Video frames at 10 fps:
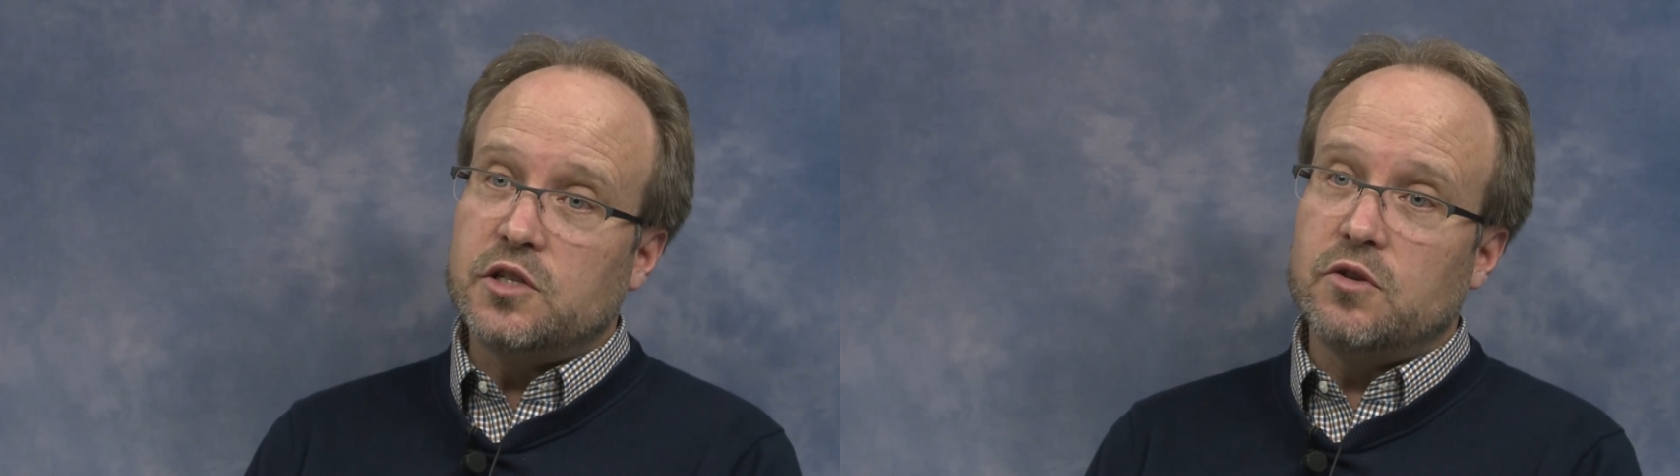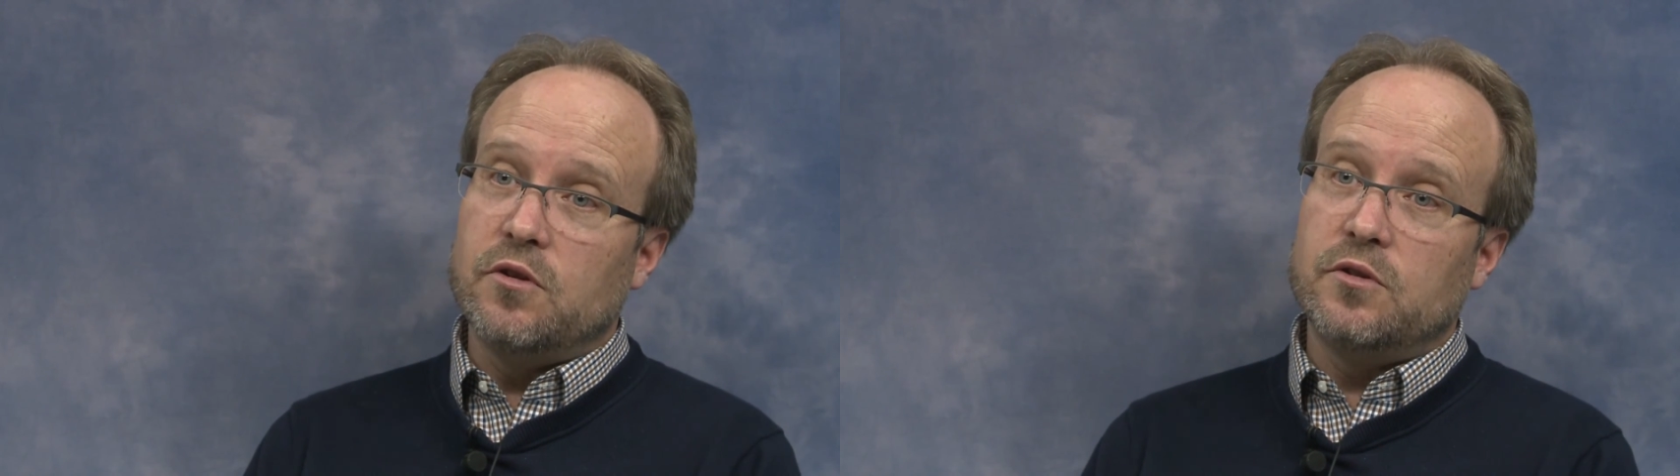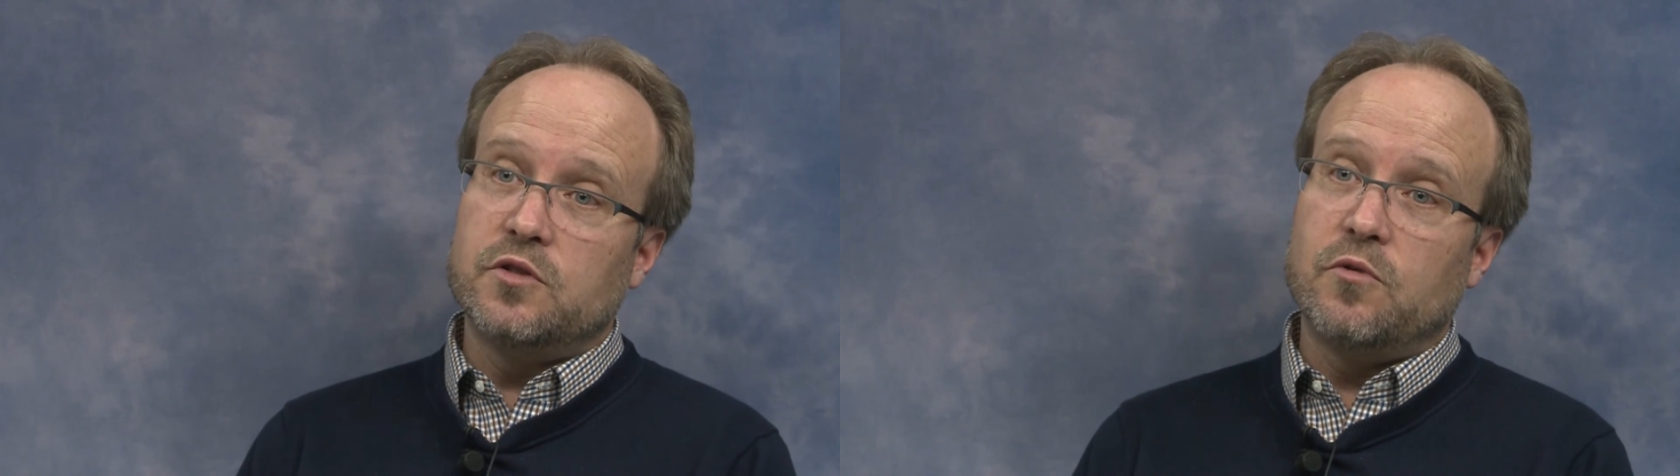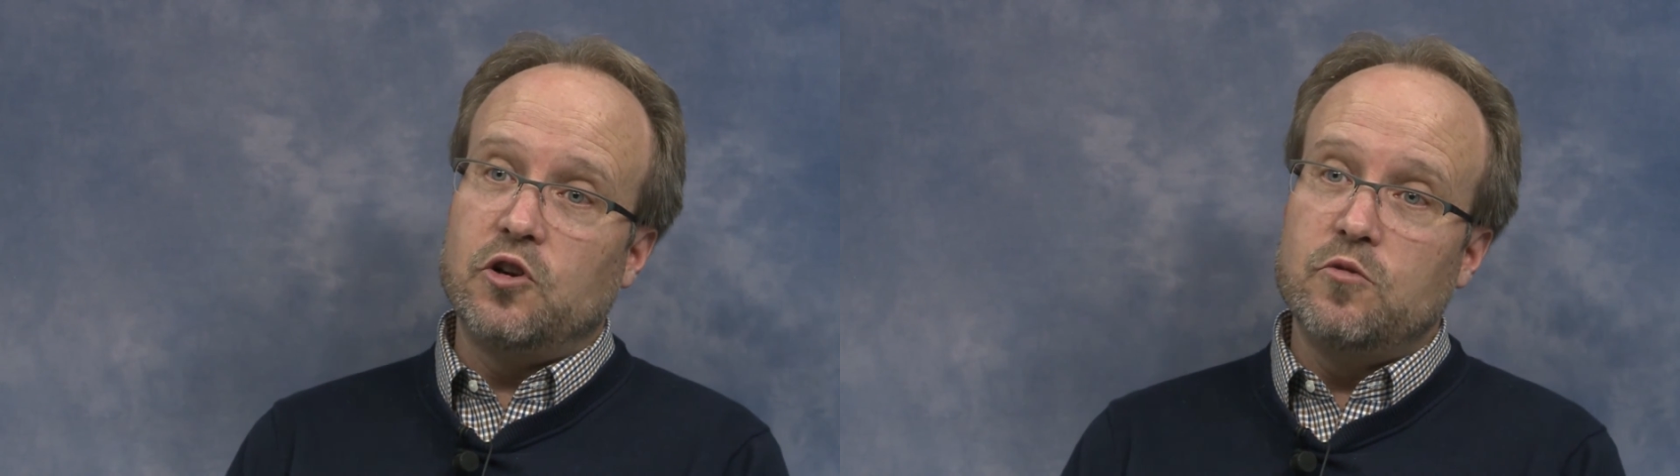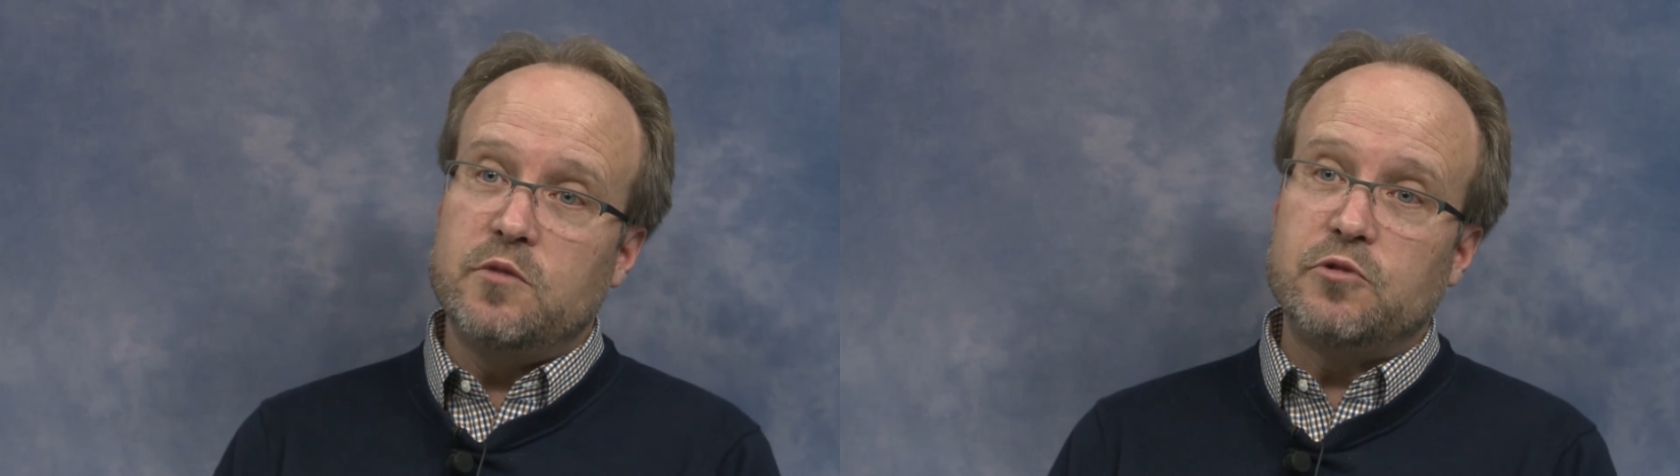soils where
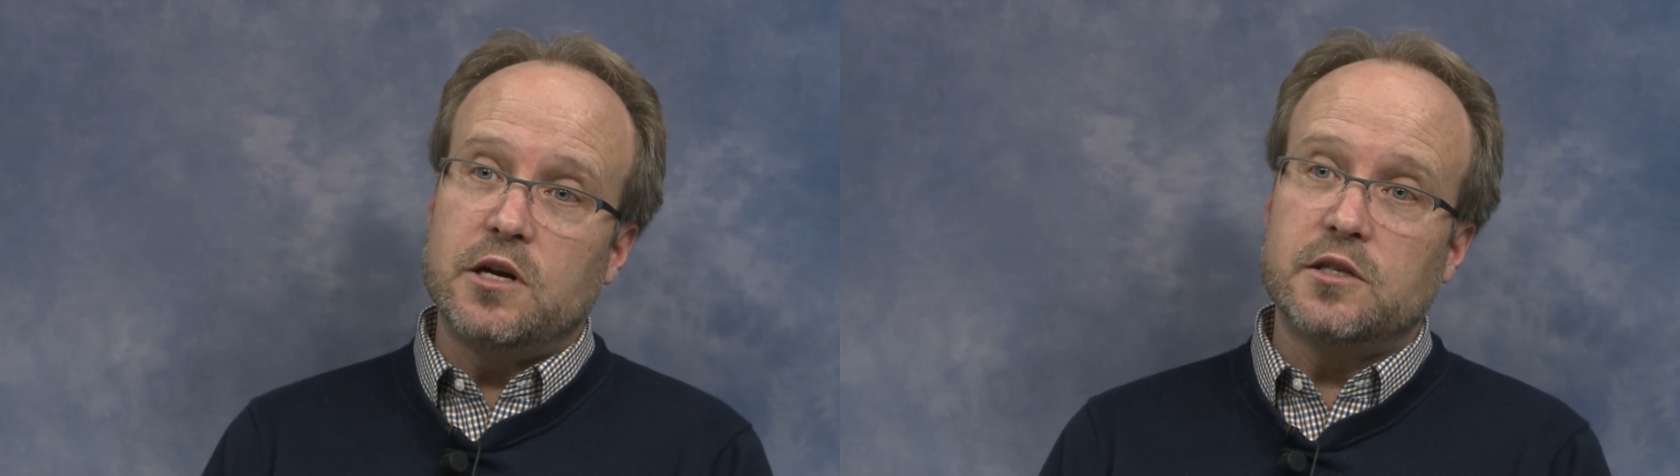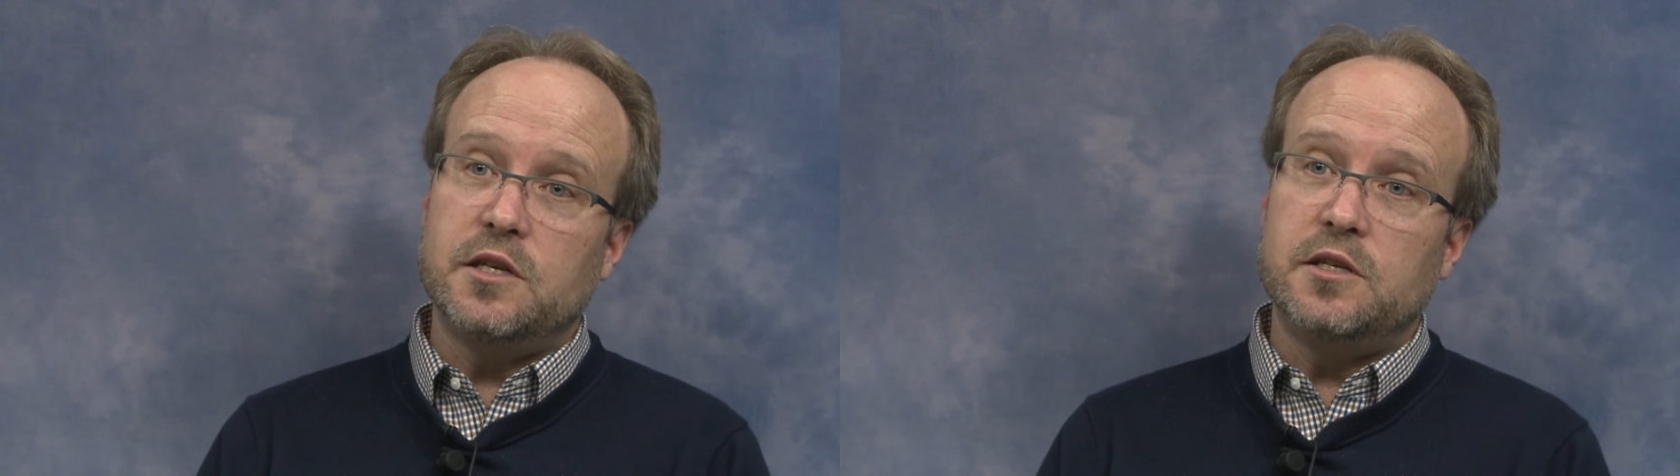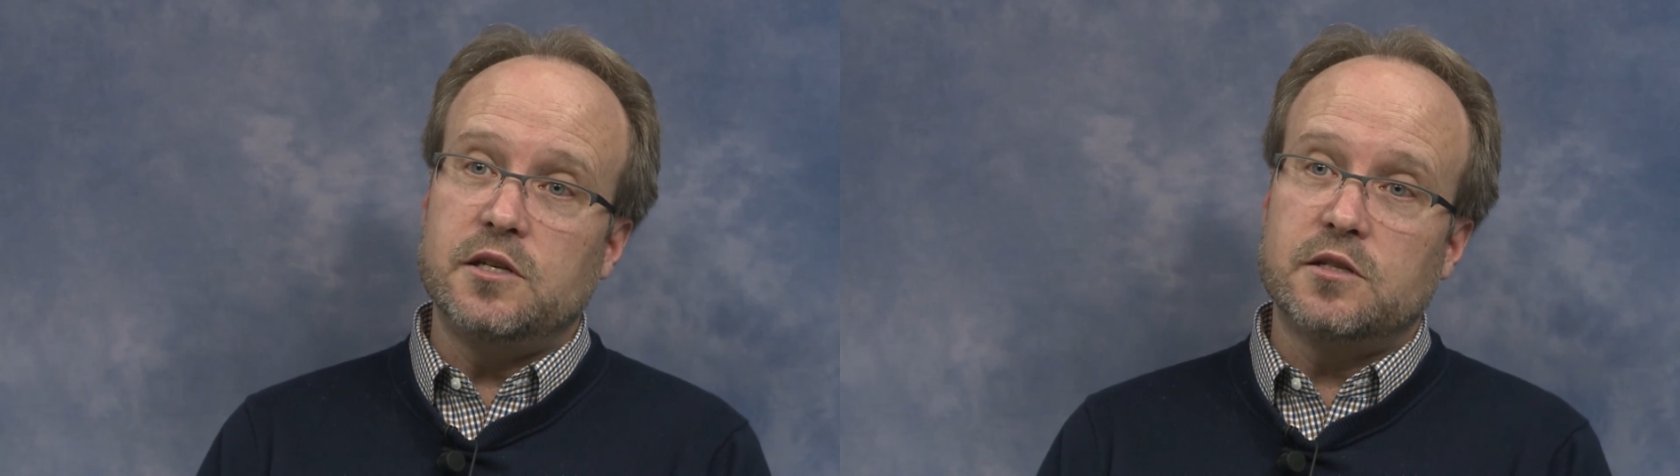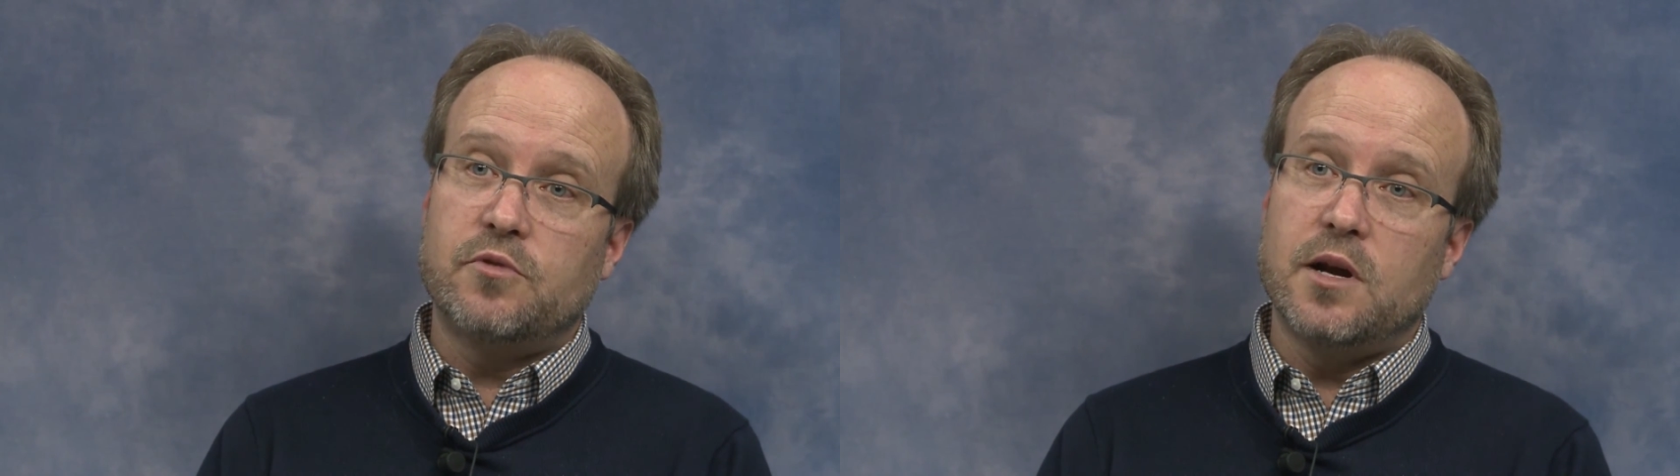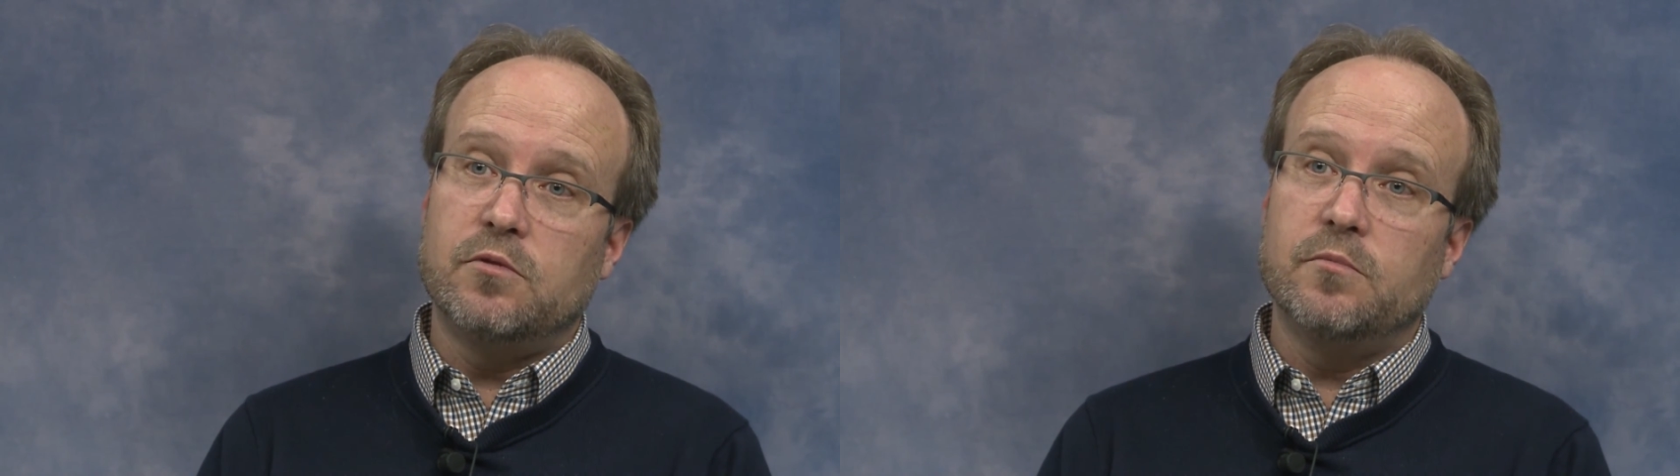aluminum toxicity is a
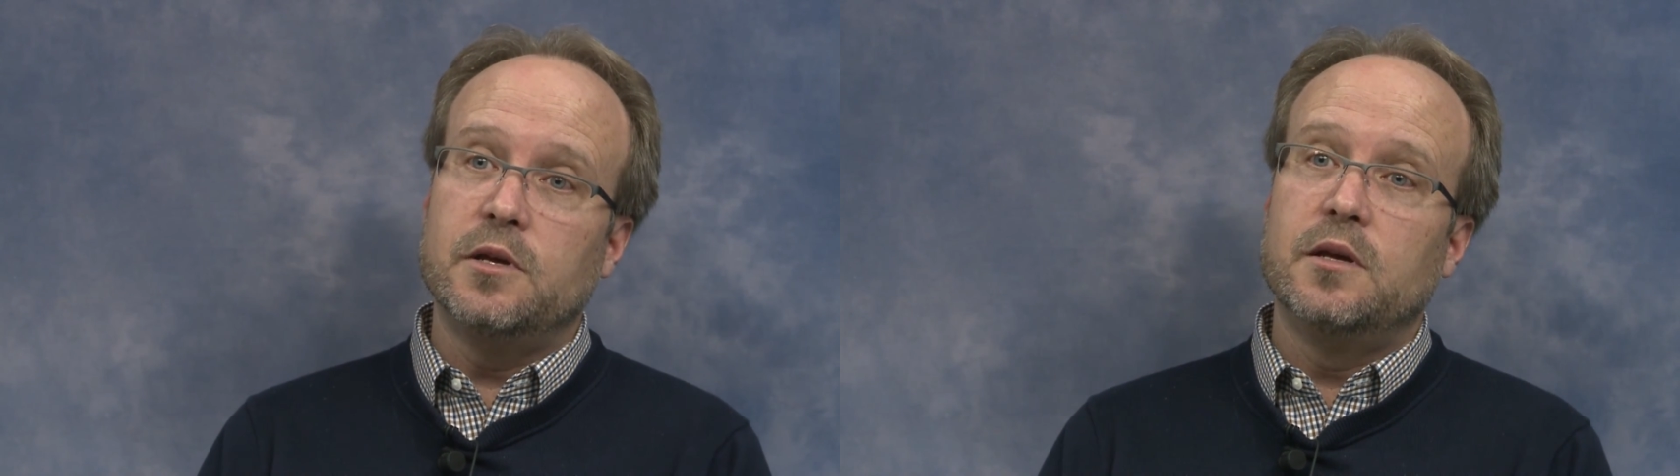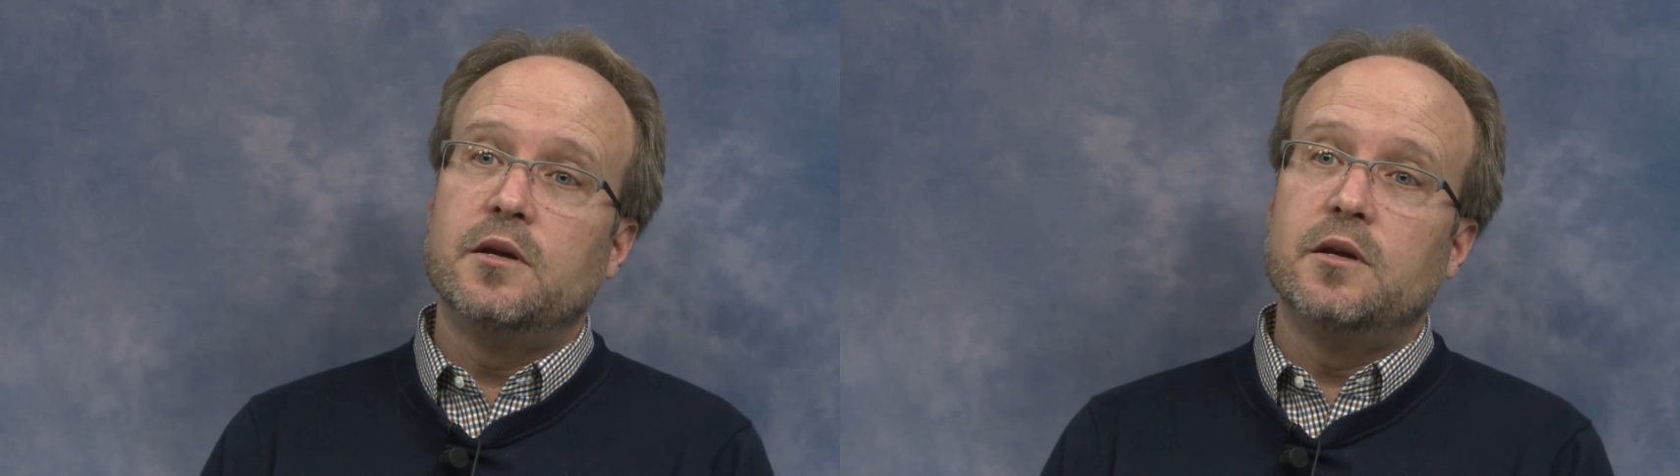problem,